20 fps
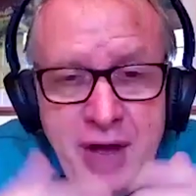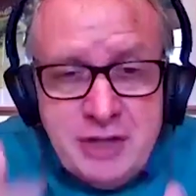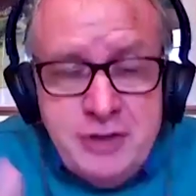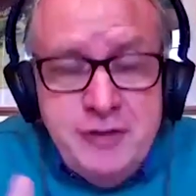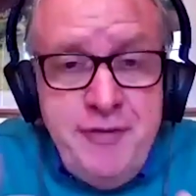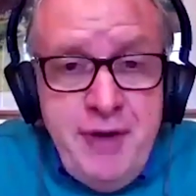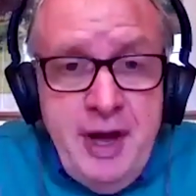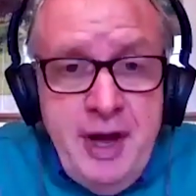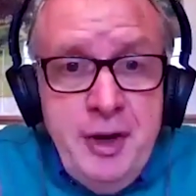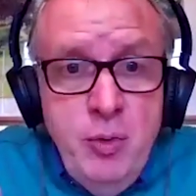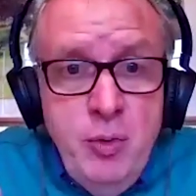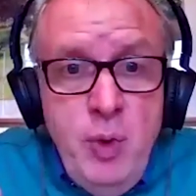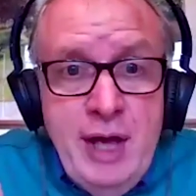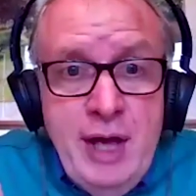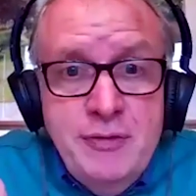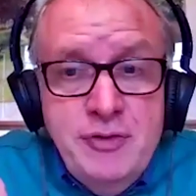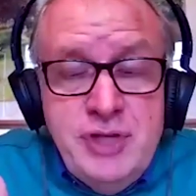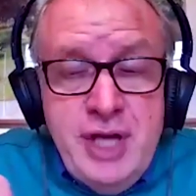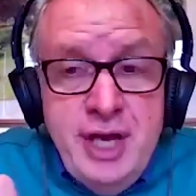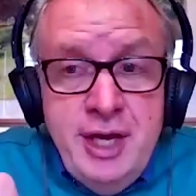to find a way
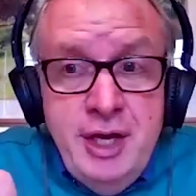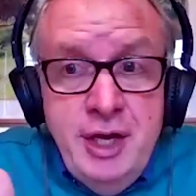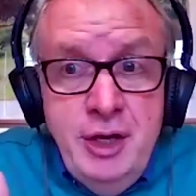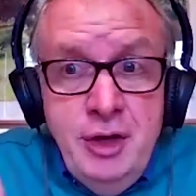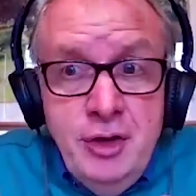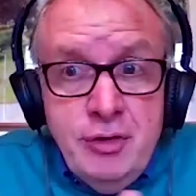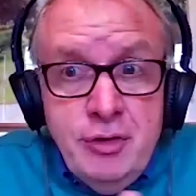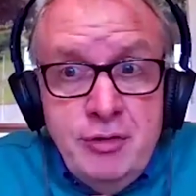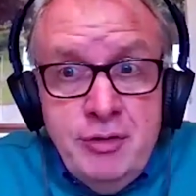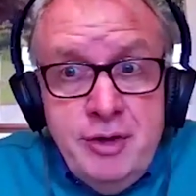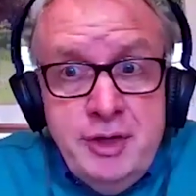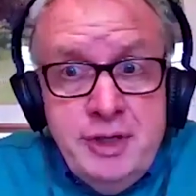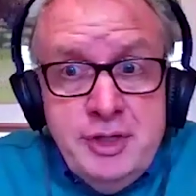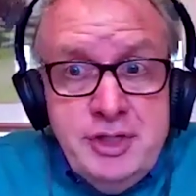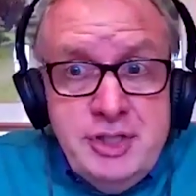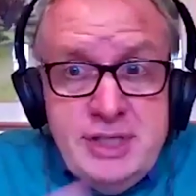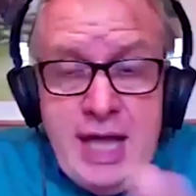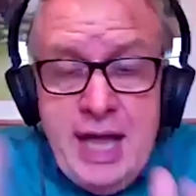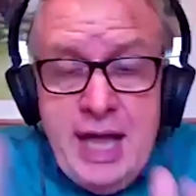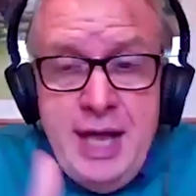of saying, look,
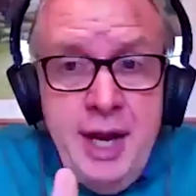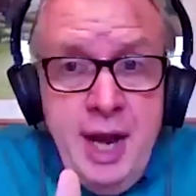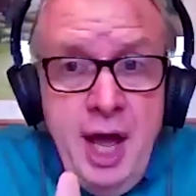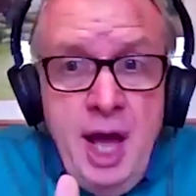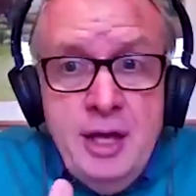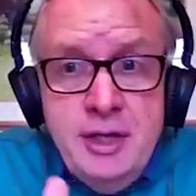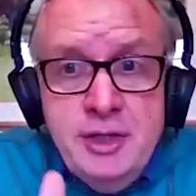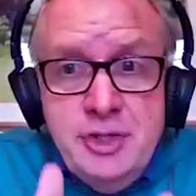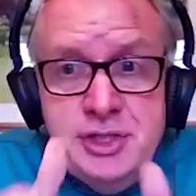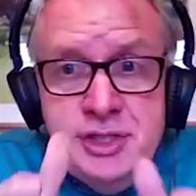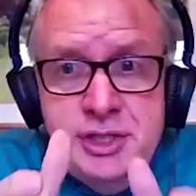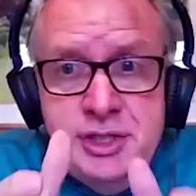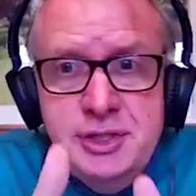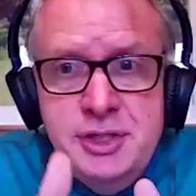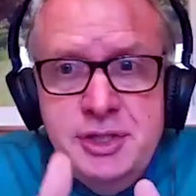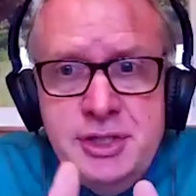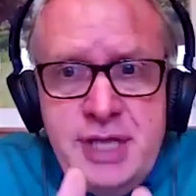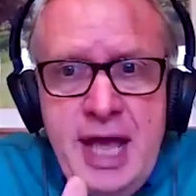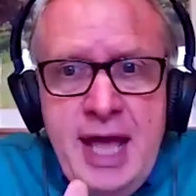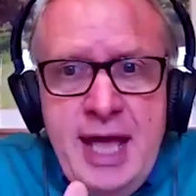stay in,
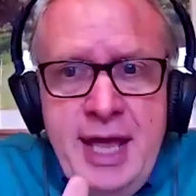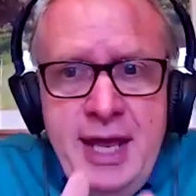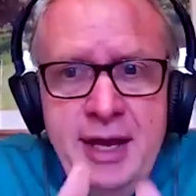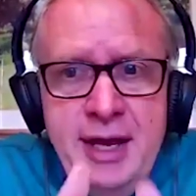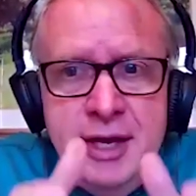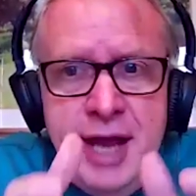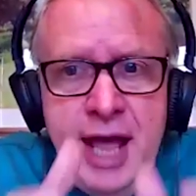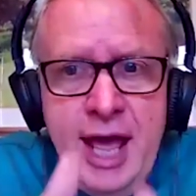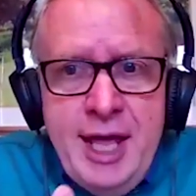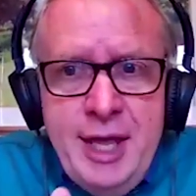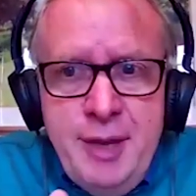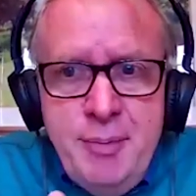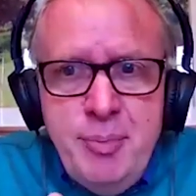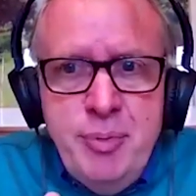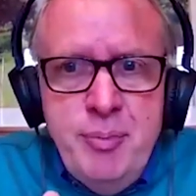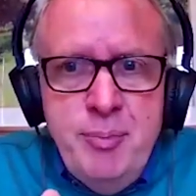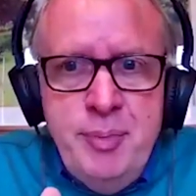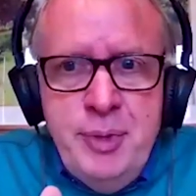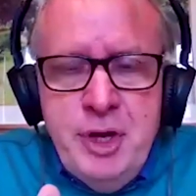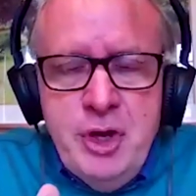stay in
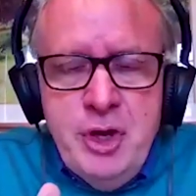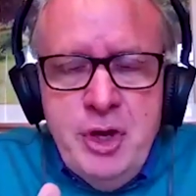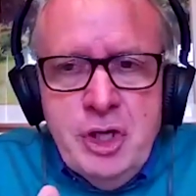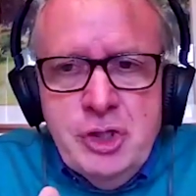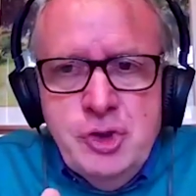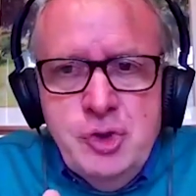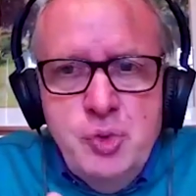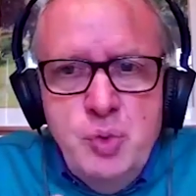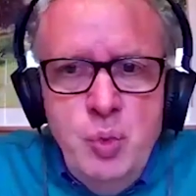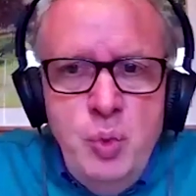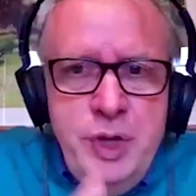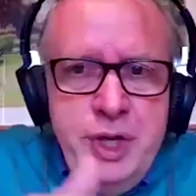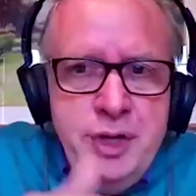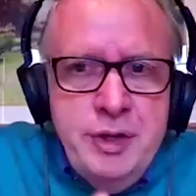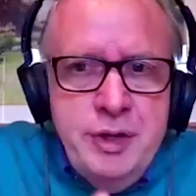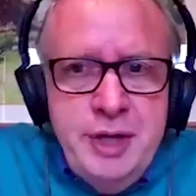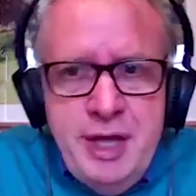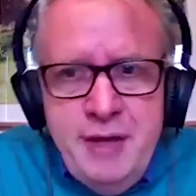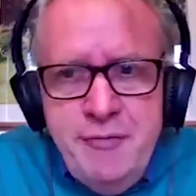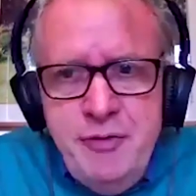NAPE because we
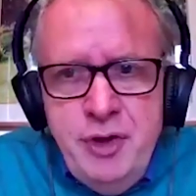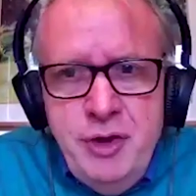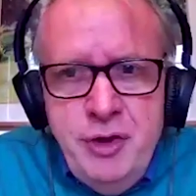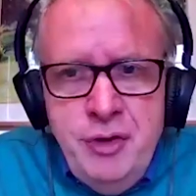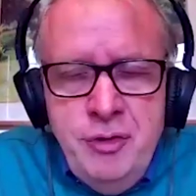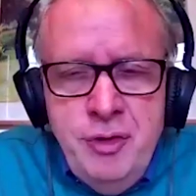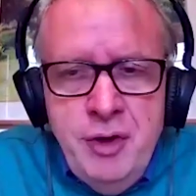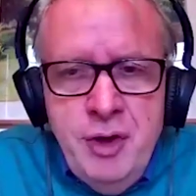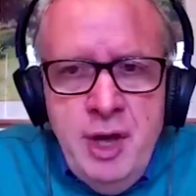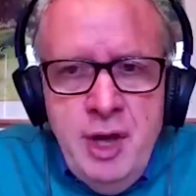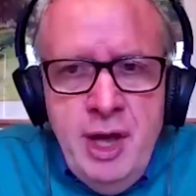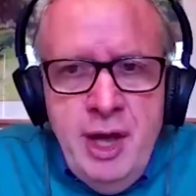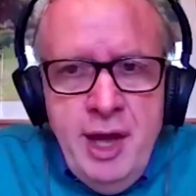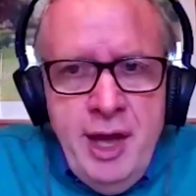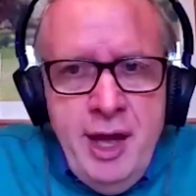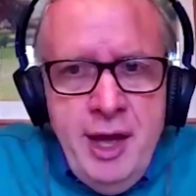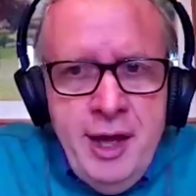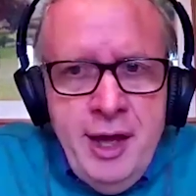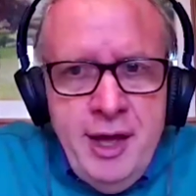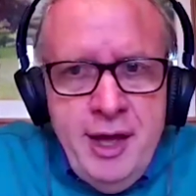can give you
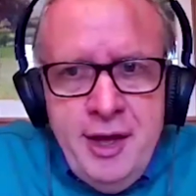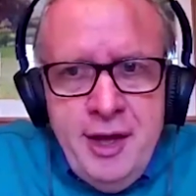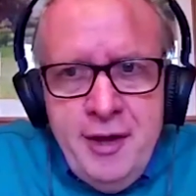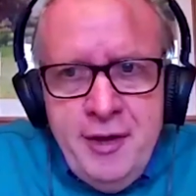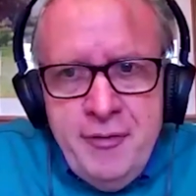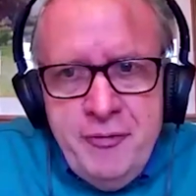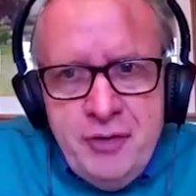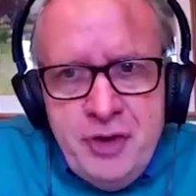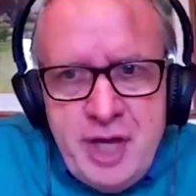uh,